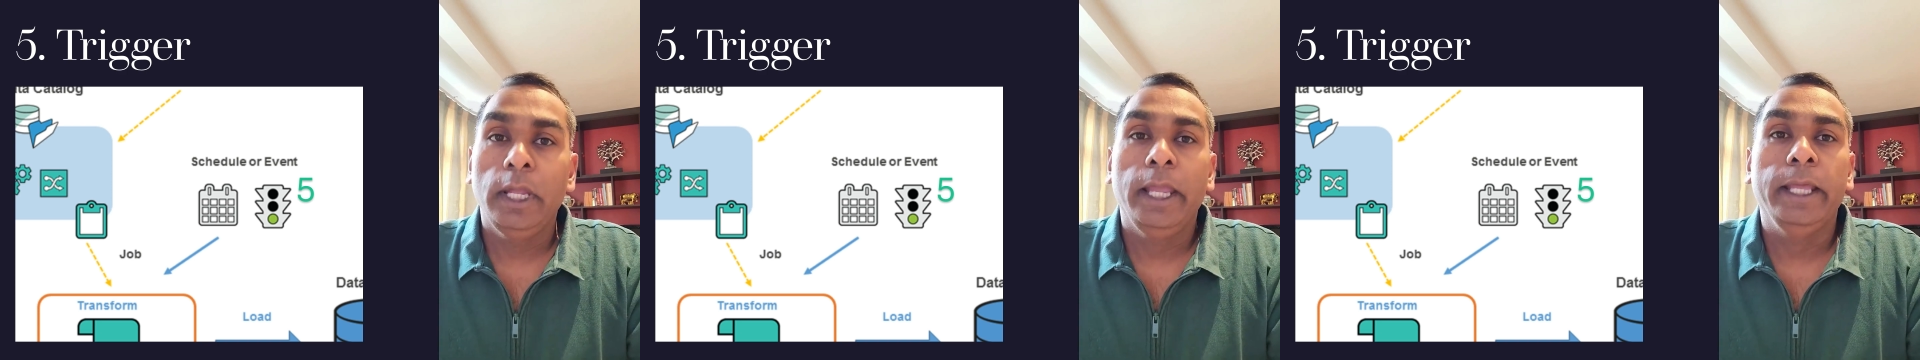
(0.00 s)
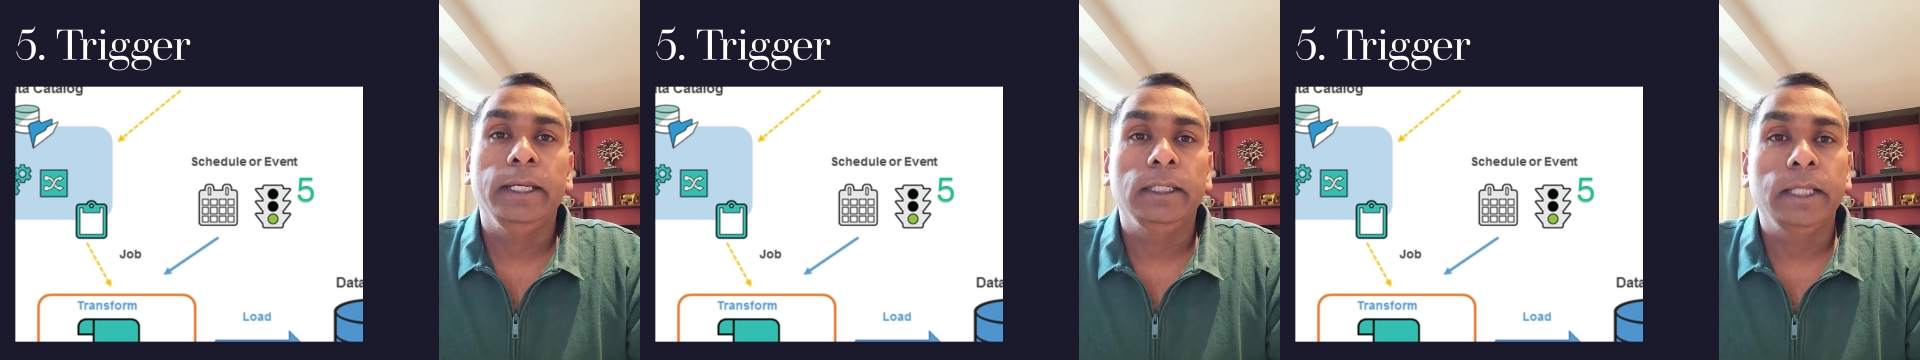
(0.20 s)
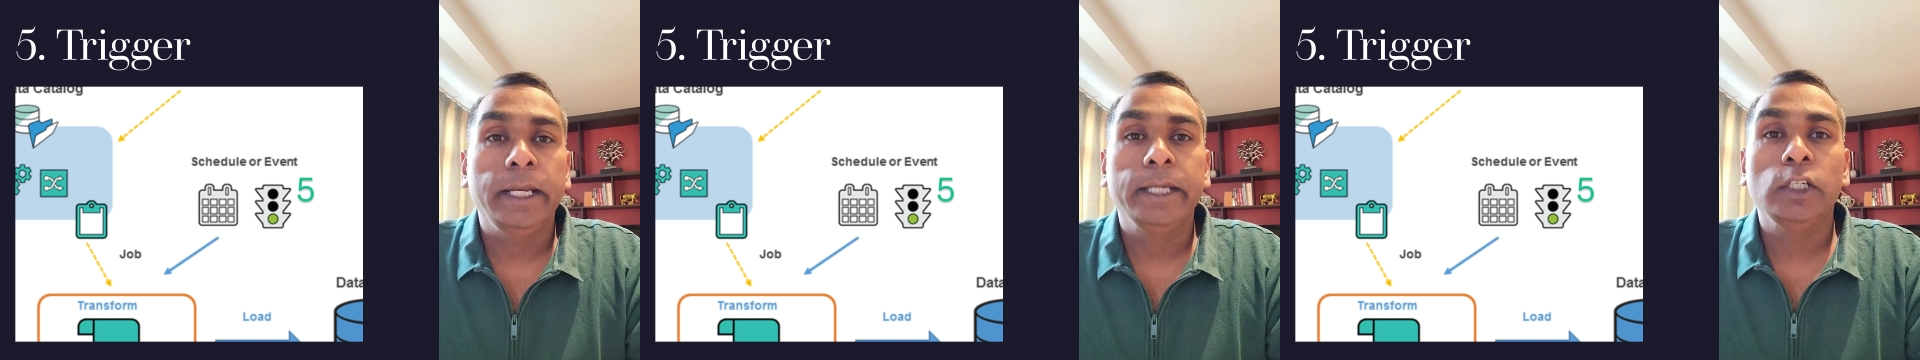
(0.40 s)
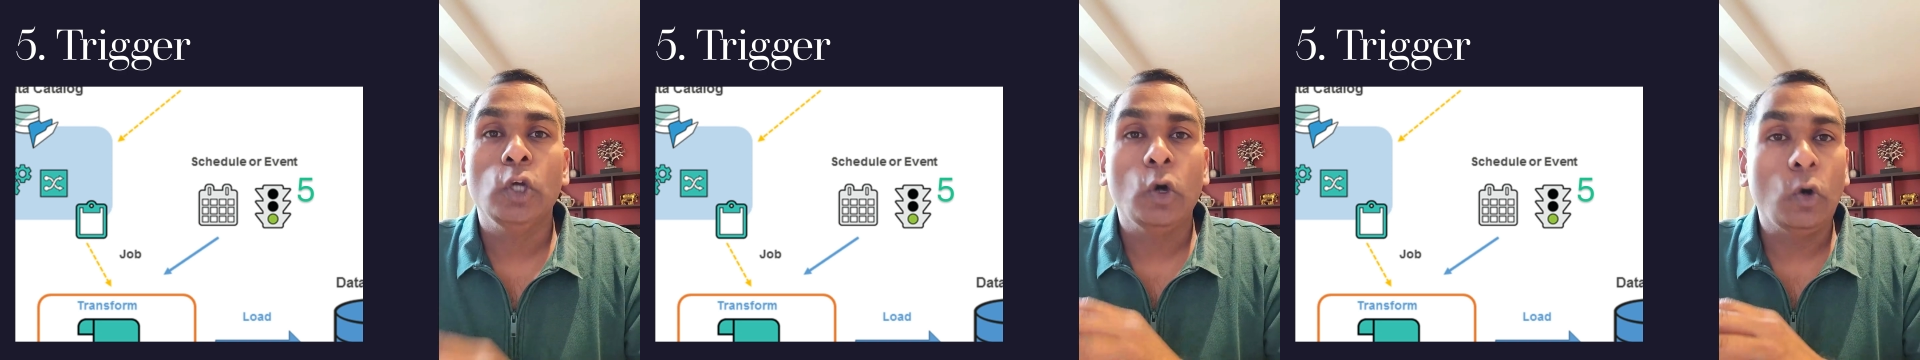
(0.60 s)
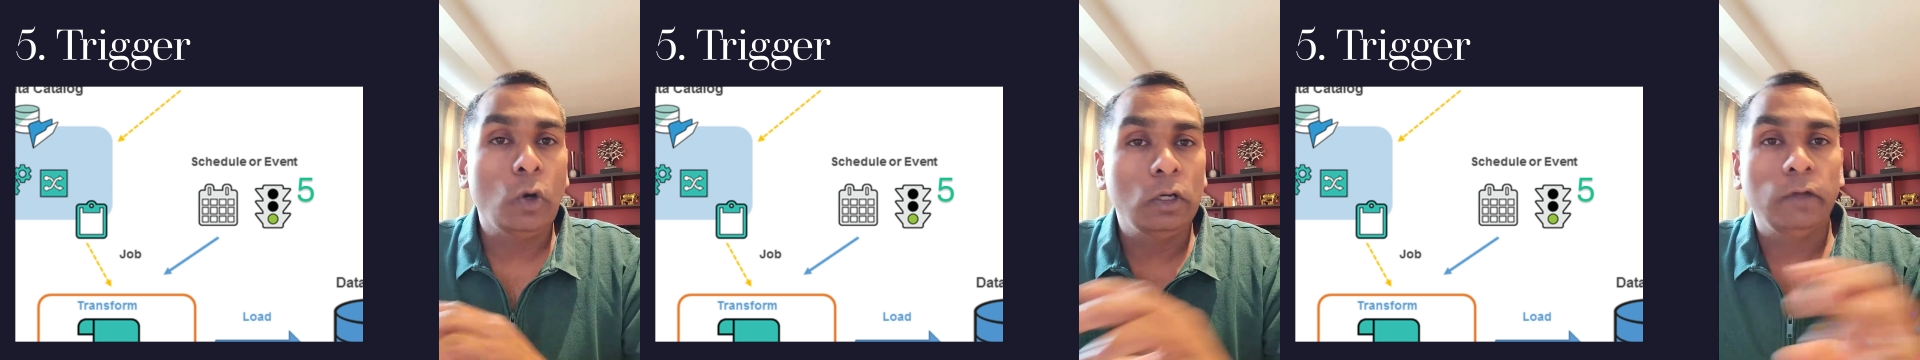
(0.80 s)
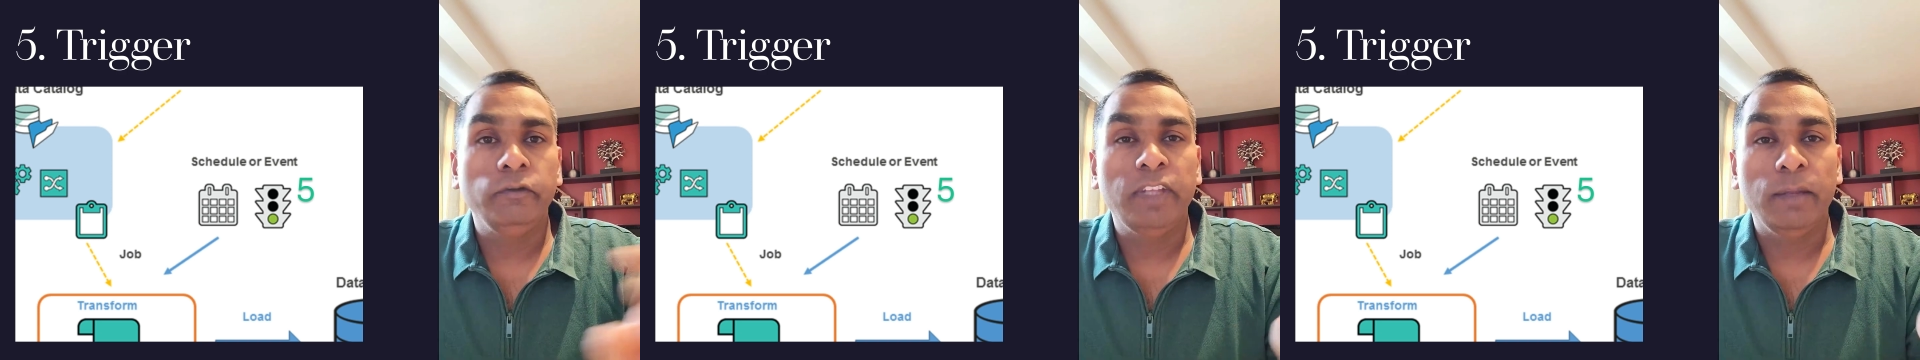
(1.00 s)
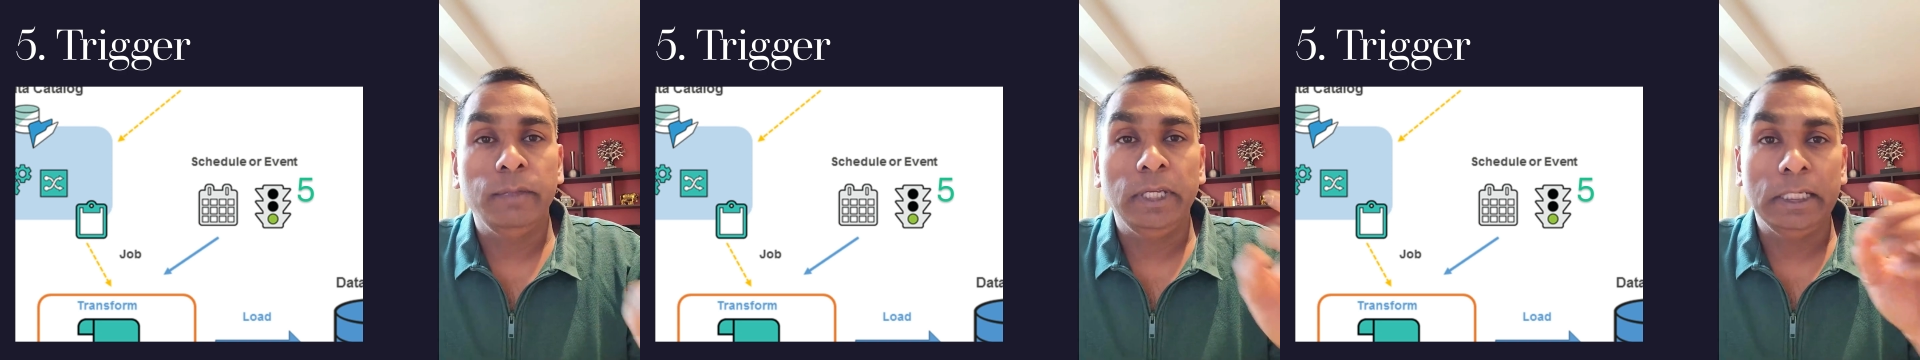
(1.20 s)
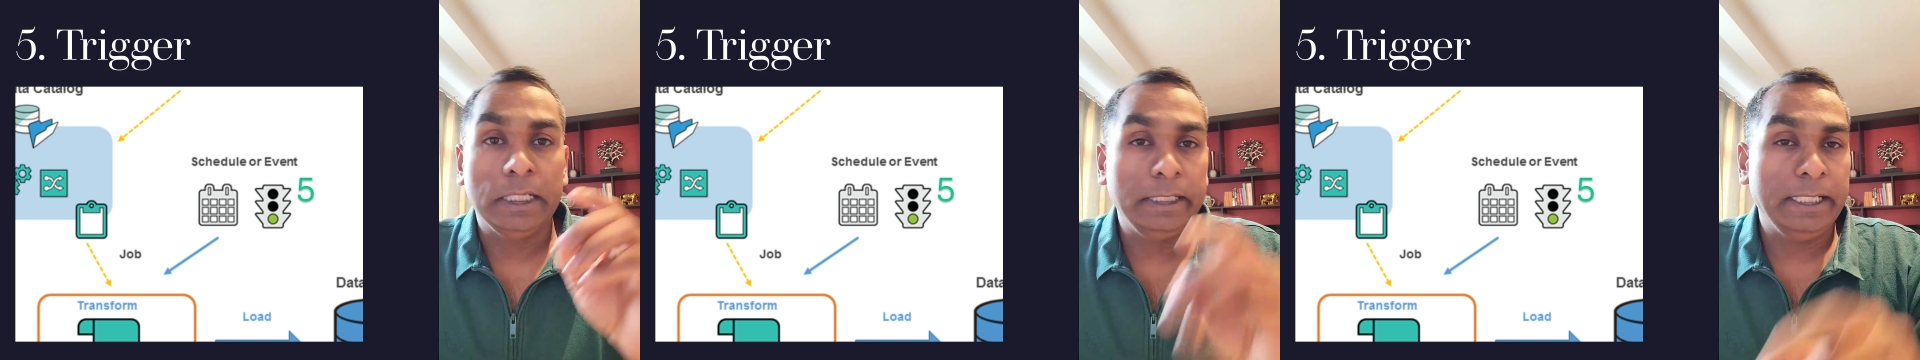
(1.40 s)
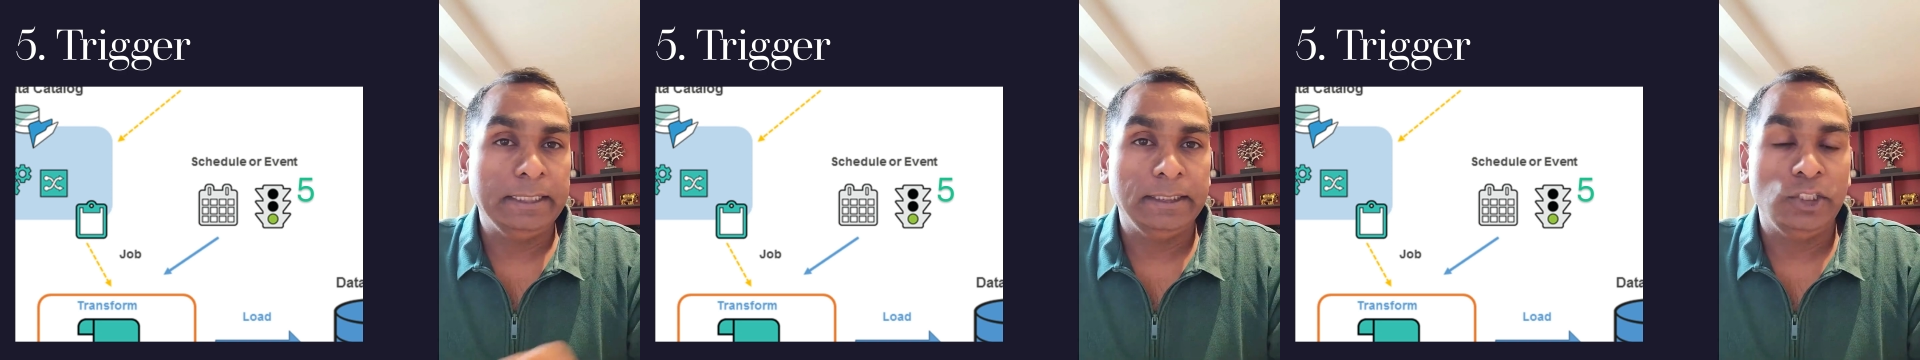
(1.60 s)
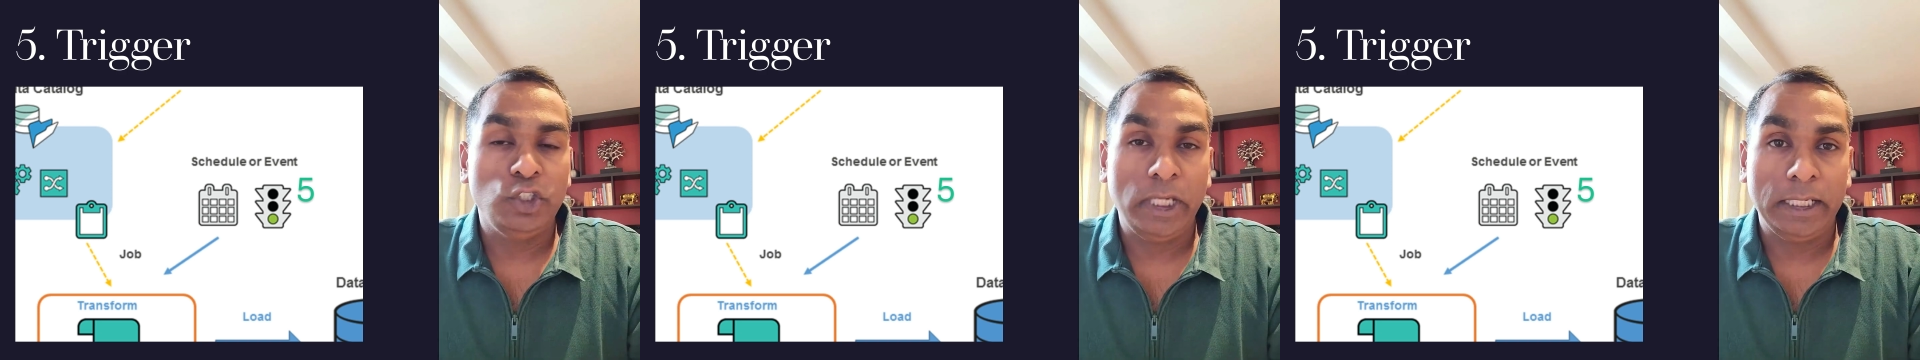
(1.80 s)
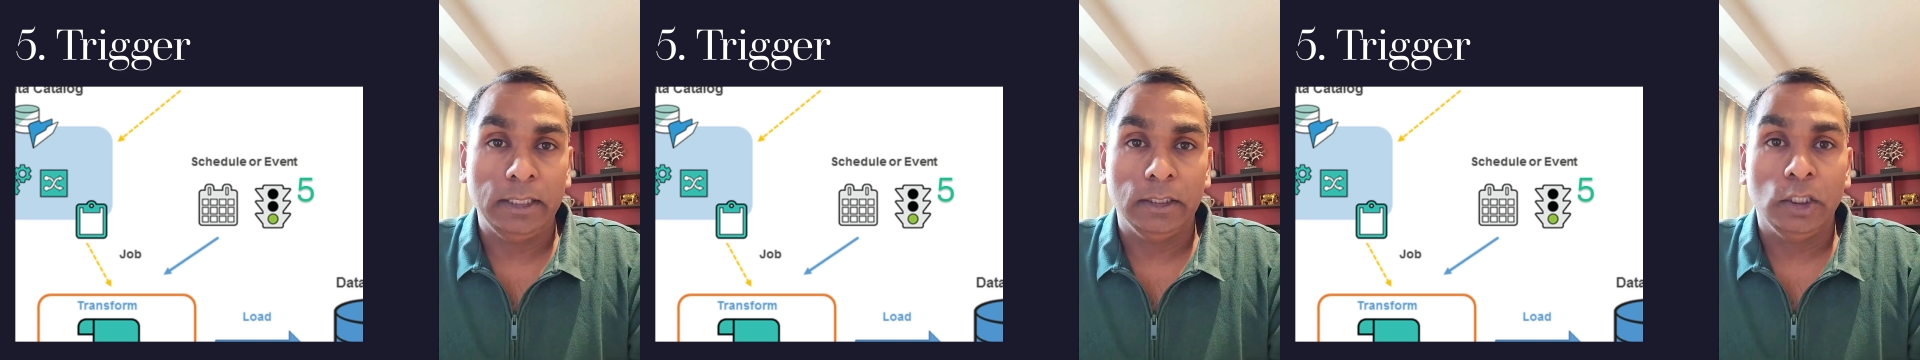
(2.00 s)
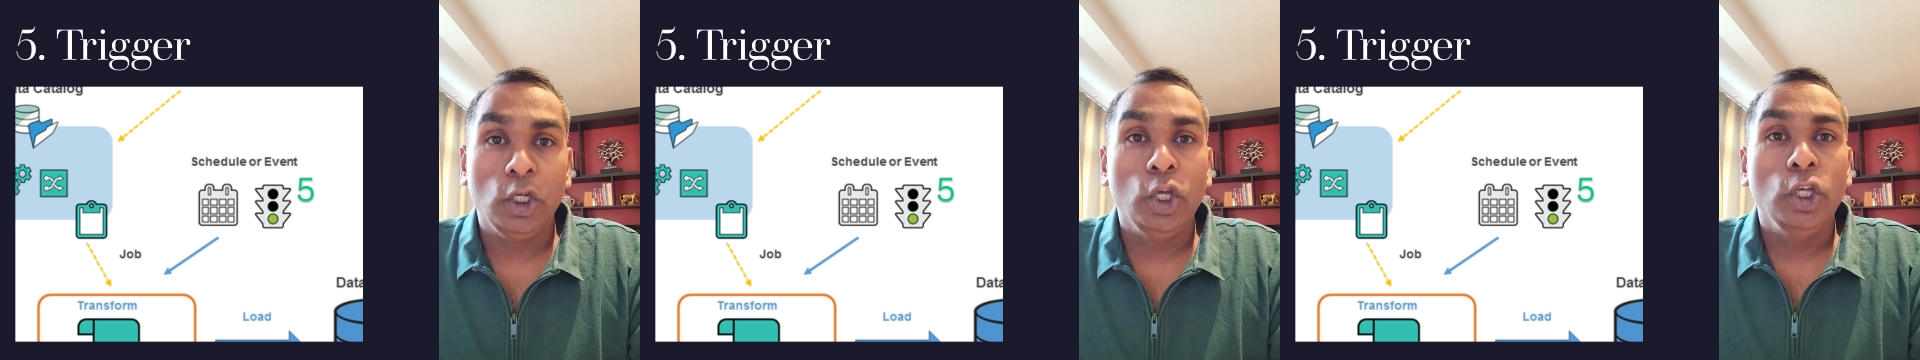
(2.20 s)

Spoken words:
and connect all of them in a daisy chain